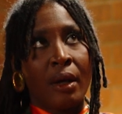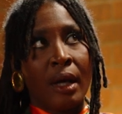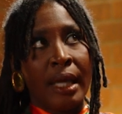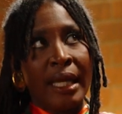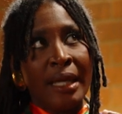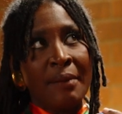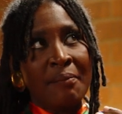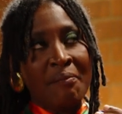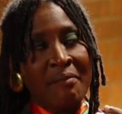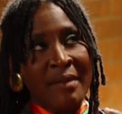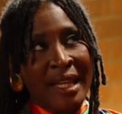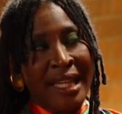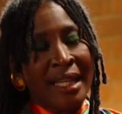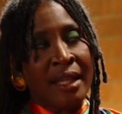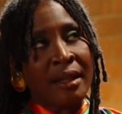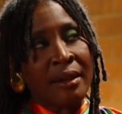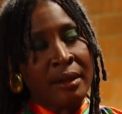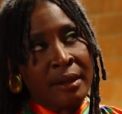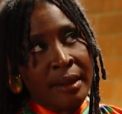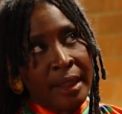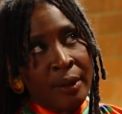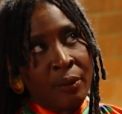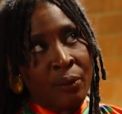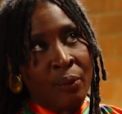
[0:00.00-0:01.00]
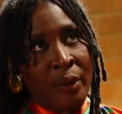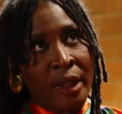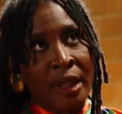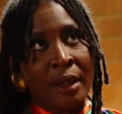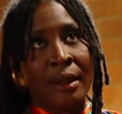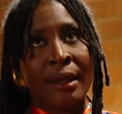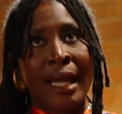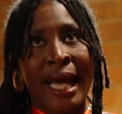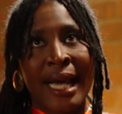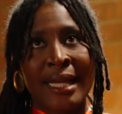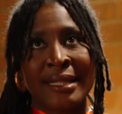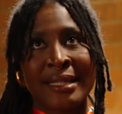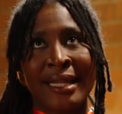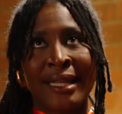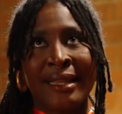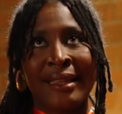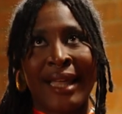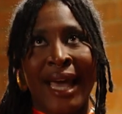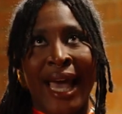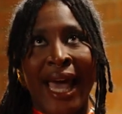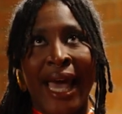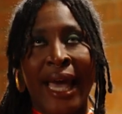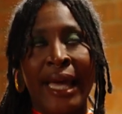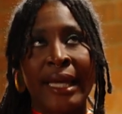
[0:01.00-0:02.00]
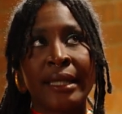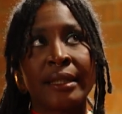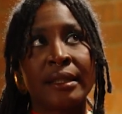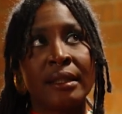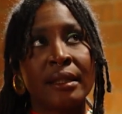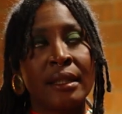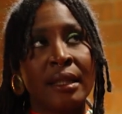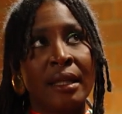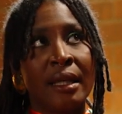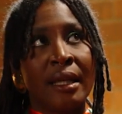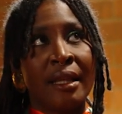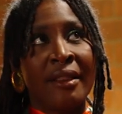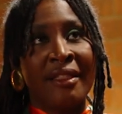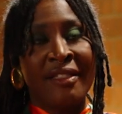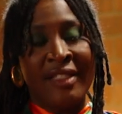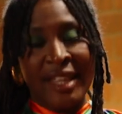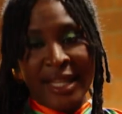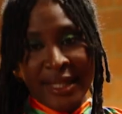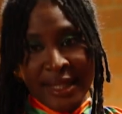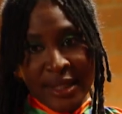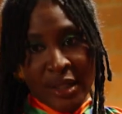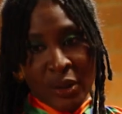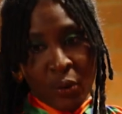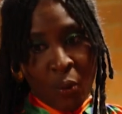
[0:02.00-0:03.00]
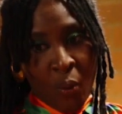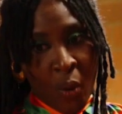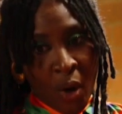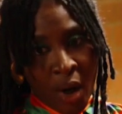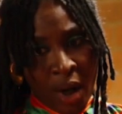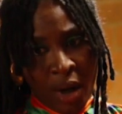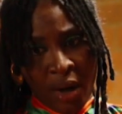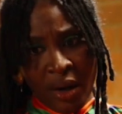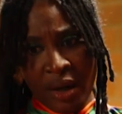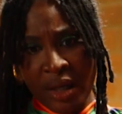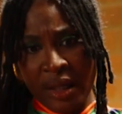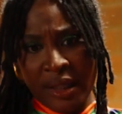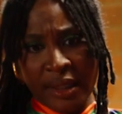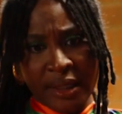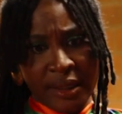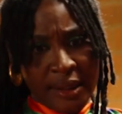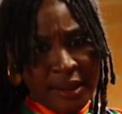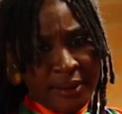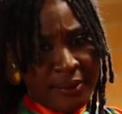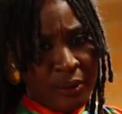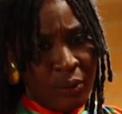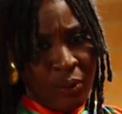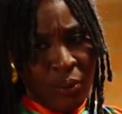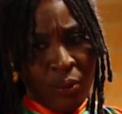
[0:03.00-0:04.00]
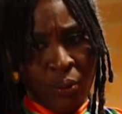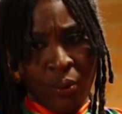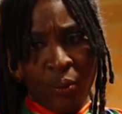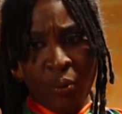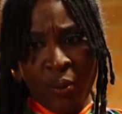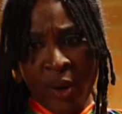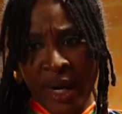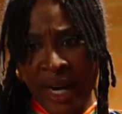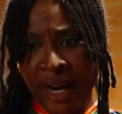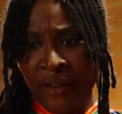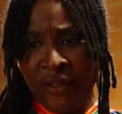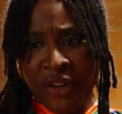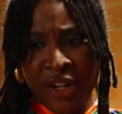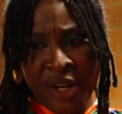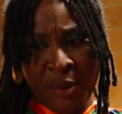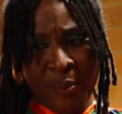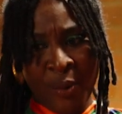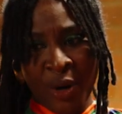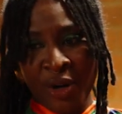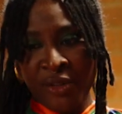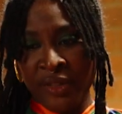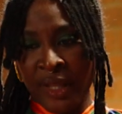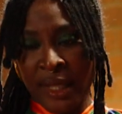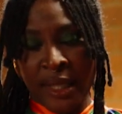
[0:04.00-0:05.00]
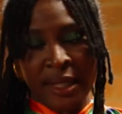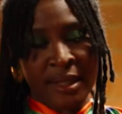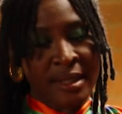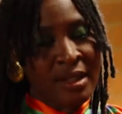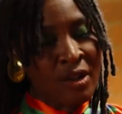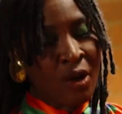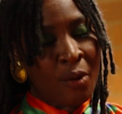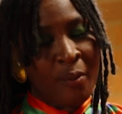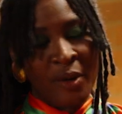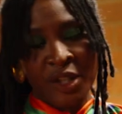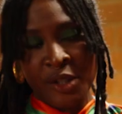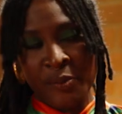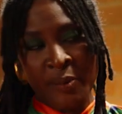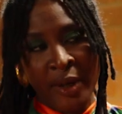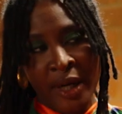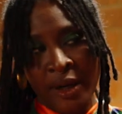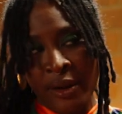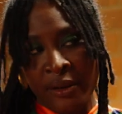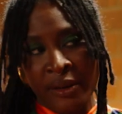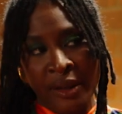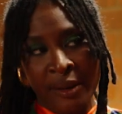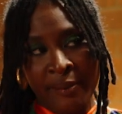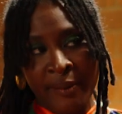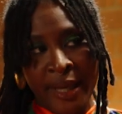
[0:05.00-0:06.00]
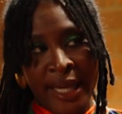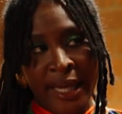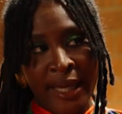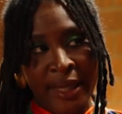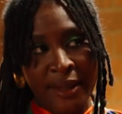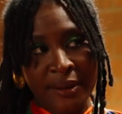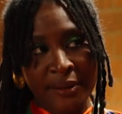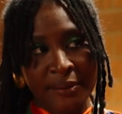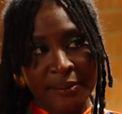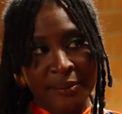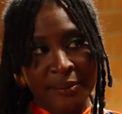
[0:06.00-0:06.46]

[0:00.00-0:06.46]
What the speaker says: immediately realizing that this work, whatever you're birthing, is so much bigger than me.